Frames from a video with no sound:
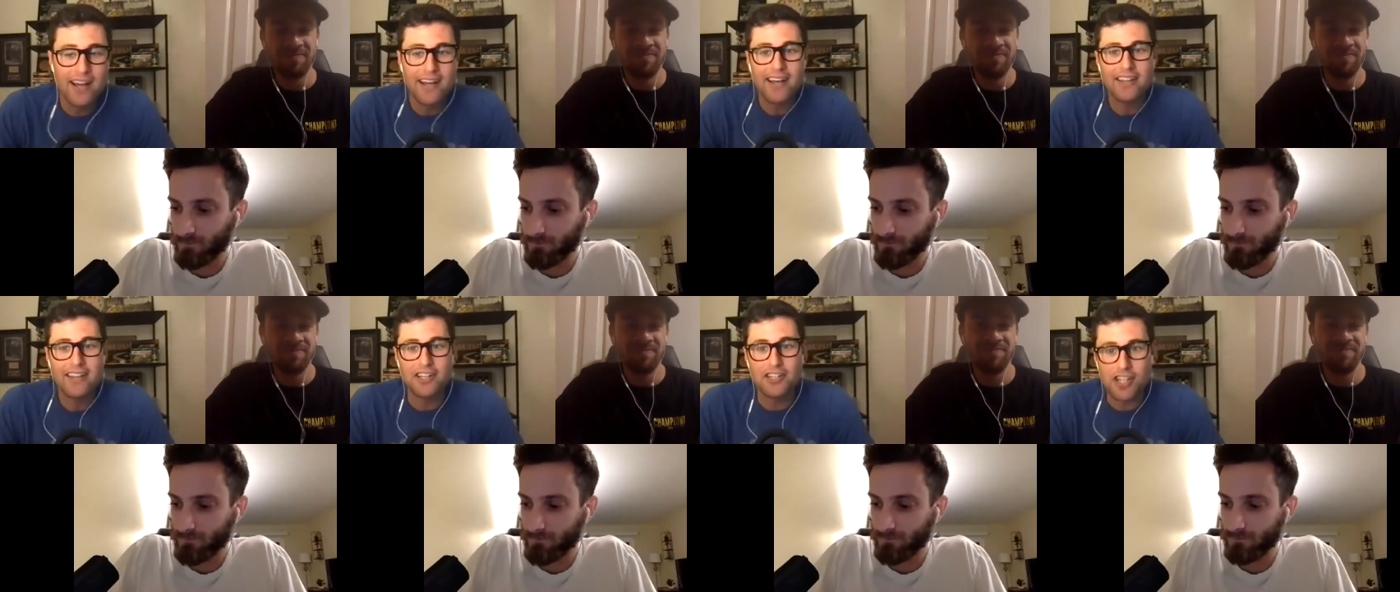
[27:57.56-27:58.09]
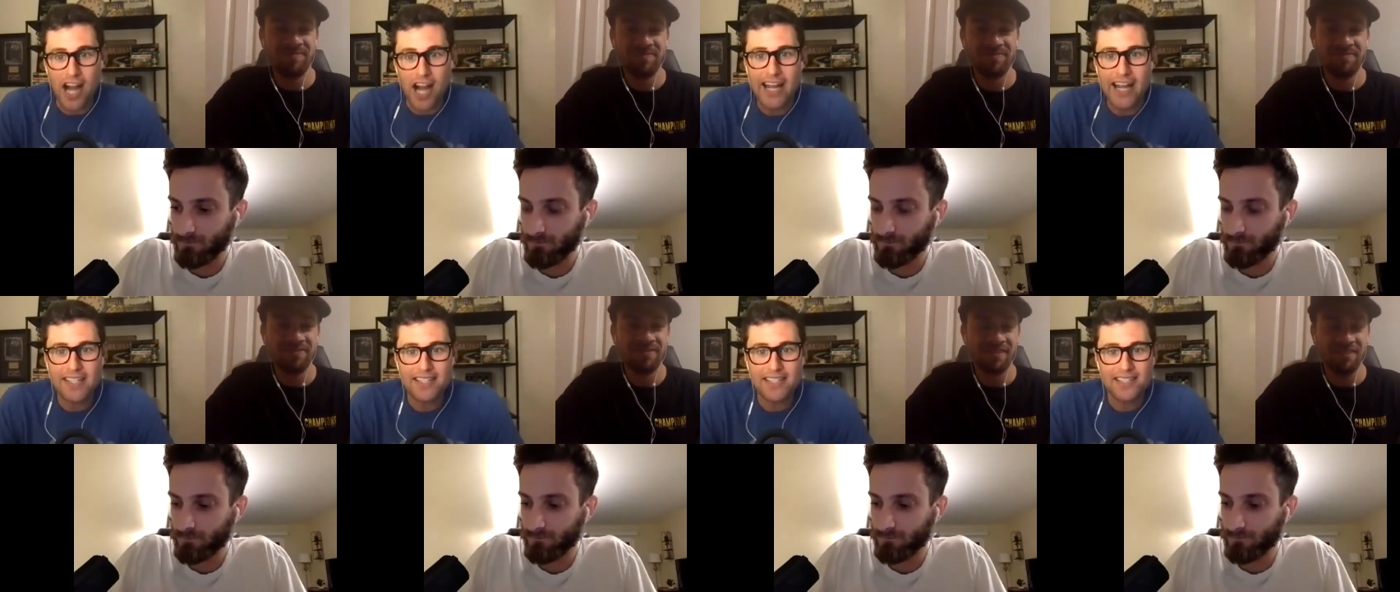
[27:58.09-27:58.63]
Speaker 1: the
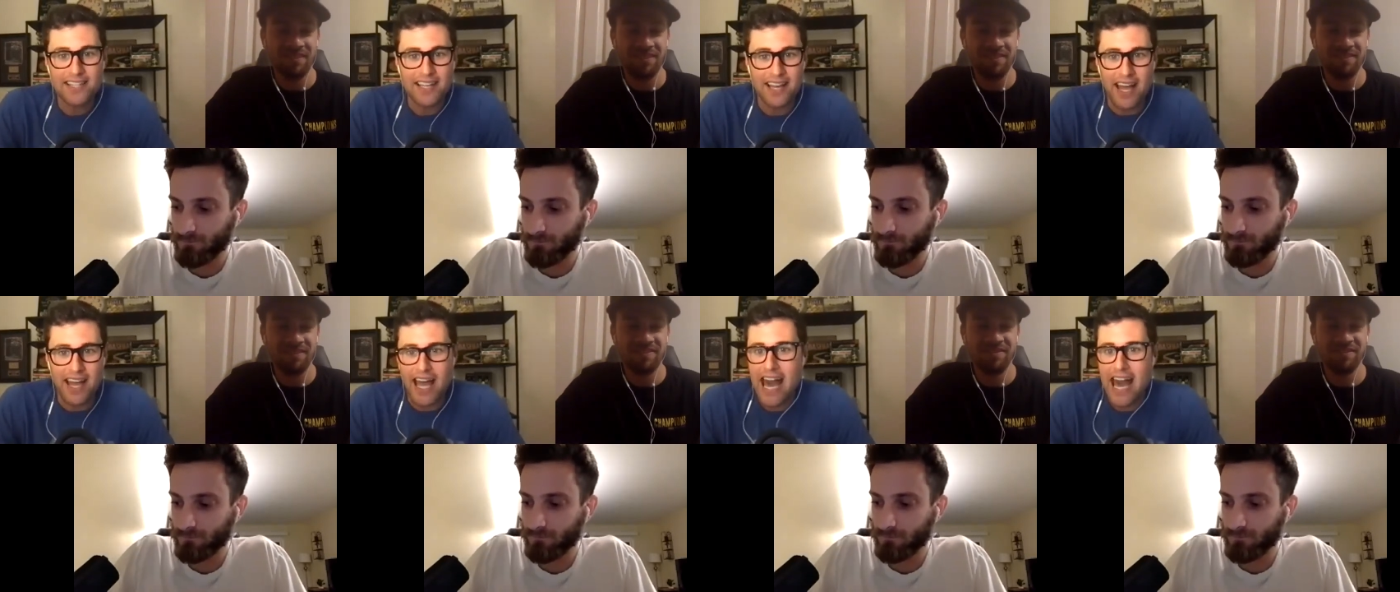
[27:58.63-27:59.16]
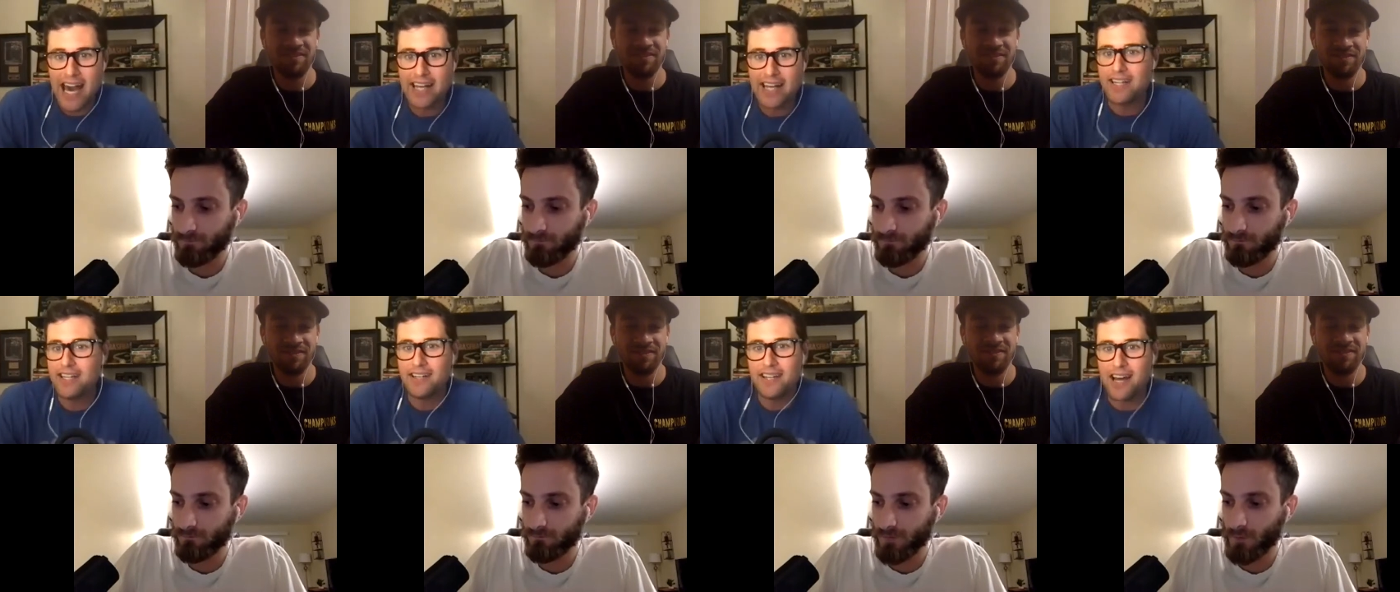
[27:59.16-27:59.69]
Giants had it
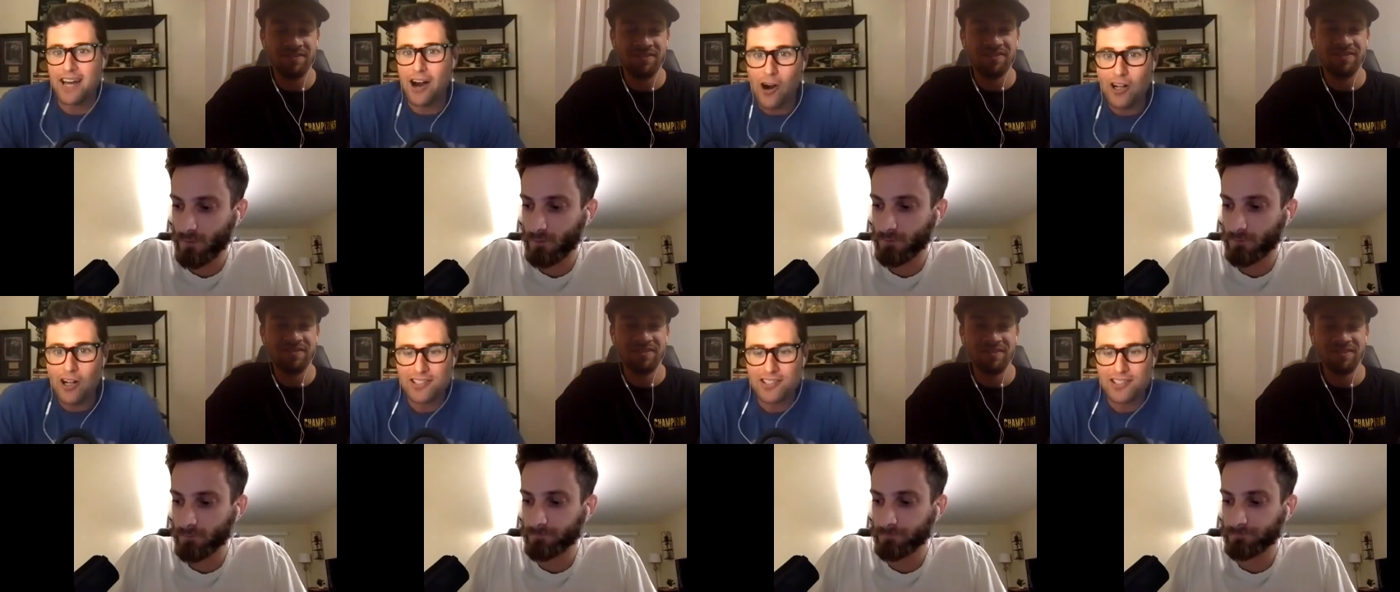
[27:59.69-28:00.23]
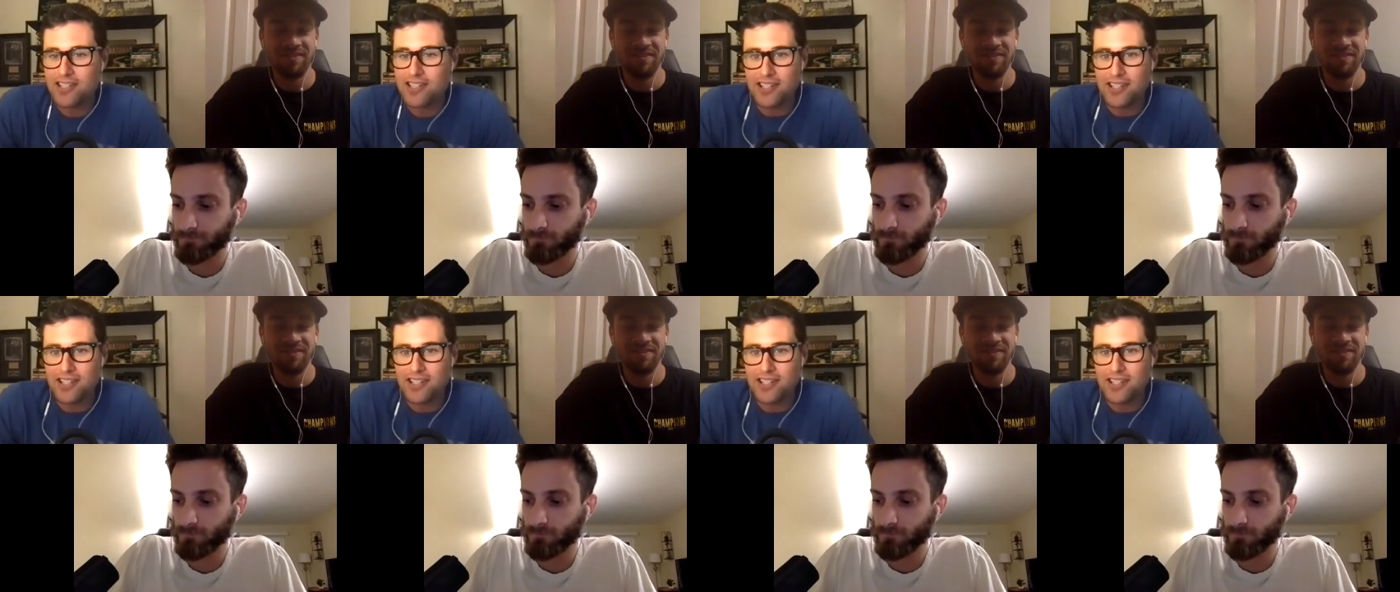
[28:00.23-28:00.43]
all season,